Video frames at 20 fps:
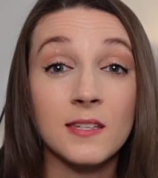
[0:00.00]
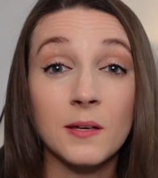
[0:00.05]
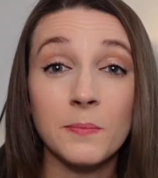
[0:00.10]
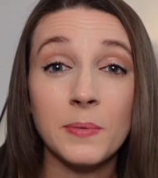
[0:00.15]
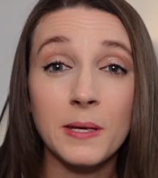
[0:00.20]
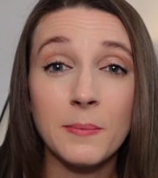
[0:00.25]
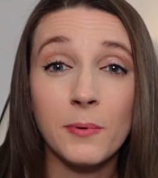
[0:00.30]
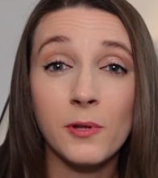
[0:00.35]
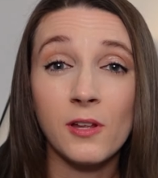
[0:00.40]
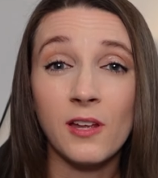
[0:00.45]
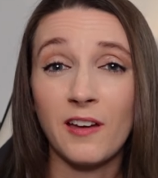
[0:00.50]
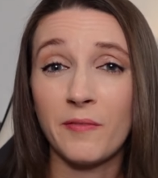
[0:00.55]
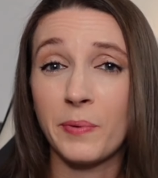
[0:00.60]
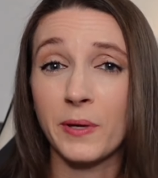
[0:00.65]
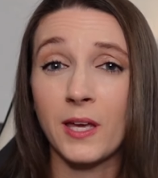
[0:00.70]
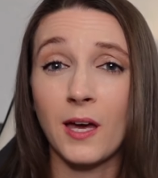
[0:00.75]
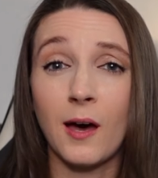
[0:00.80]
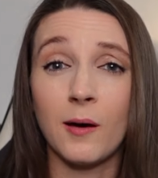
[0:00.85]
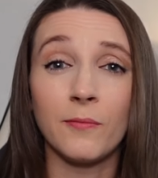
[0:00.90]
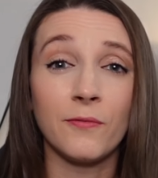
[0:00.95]
Some people have
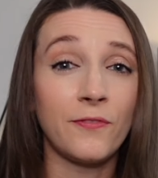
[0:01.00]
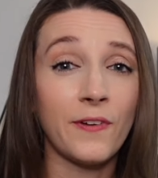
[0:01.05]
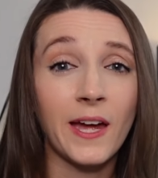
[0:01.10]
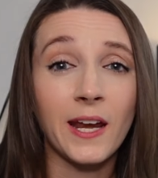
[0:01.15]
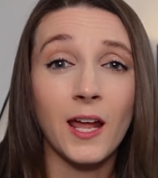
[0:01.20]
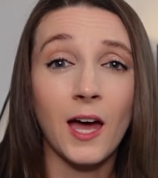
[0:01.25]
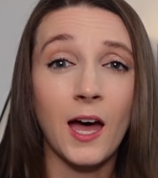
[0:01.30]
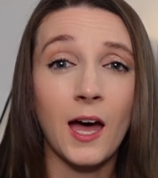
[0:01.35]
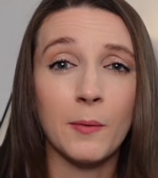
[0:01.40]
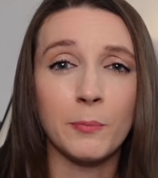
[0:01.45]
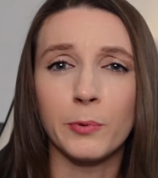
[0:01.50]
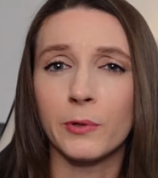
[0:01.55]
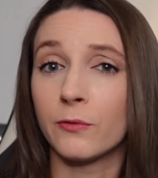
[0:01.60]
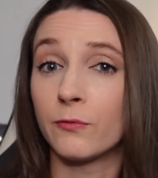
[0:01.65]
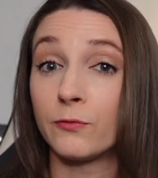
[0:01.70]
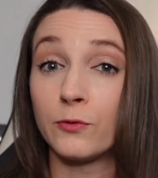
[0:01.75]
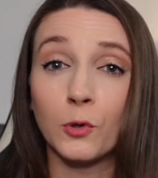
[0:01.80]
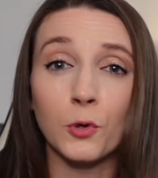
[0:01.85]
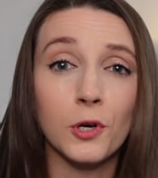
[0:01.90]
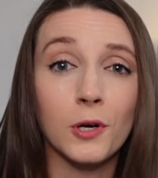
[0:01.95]
become fed up with
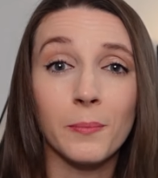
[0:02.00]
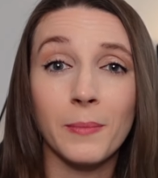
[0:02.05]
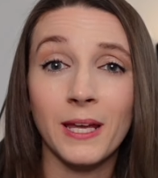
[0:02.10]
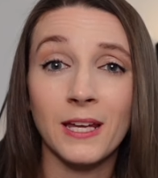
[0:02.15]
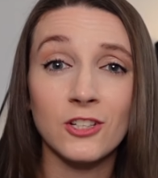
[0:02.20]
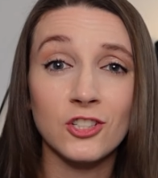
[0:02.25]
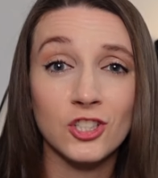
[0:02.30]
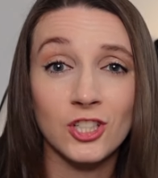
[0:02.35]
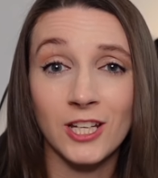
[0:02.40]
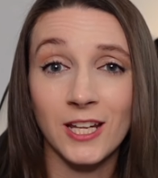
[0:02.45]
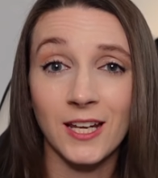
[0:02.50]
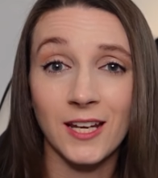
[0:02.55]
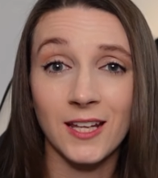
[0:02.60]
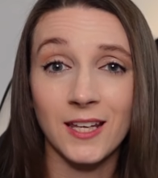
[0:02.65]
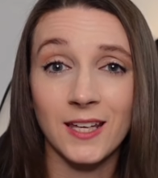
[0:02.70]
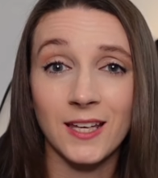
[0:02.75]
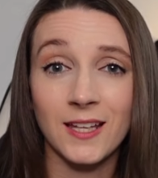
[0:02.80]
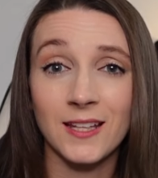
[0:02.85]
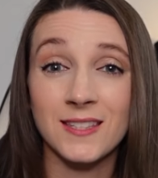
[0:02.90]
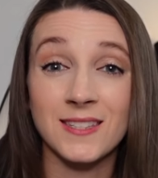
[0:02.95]
Florida man
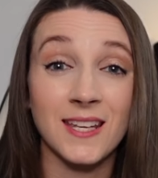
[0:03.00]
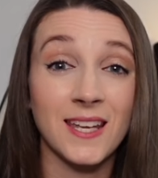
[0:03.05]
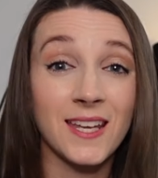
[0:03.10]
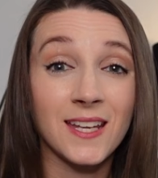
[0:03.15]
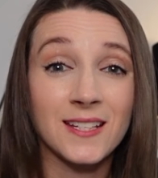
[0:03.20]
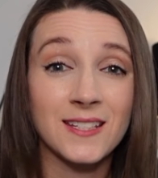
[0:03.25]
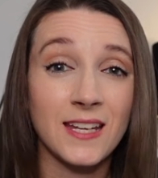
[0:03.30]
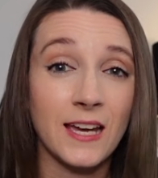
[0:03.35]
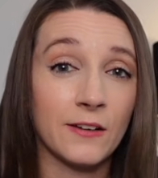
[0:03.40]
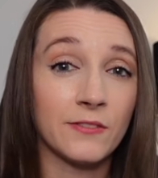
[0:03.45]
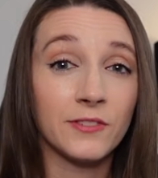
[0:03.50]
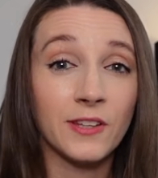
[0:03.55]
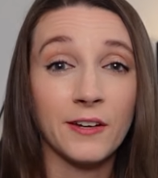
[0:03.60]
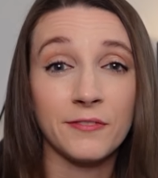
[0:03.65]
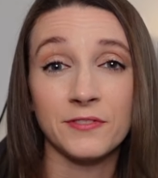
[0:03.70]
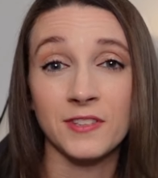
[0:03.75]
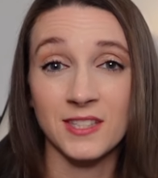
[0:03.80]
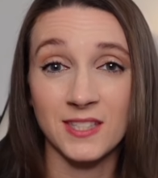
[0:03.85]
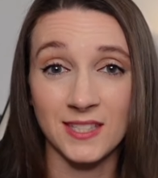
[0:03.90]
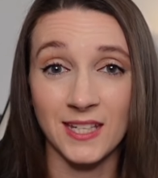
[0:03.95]
shenanigans and have
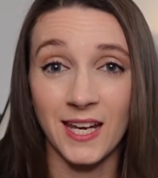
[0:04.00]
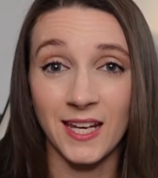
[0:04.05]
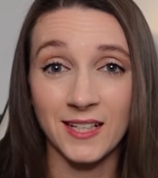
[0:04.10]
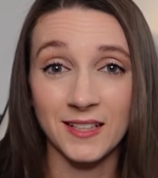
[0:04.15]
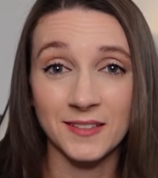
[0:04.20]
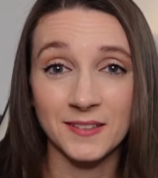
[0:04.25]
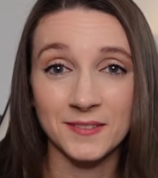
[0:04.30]
left the state.